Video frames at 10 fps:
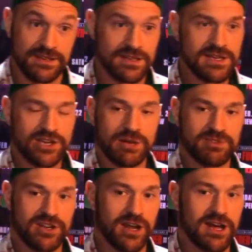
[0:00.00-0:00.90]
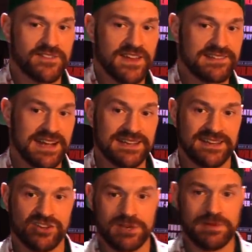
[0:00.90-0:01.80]
You know, I'm doing a lot of things that I
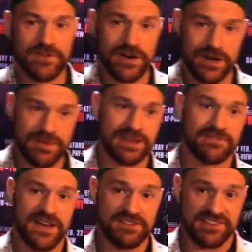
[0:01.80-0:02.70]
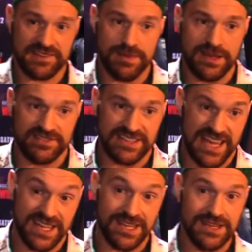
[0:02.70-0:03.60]
didn't do before. I'm eating 5-6 meals a
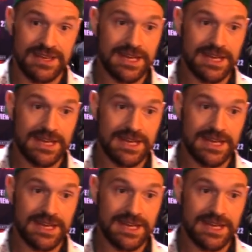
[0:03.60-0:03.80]
day.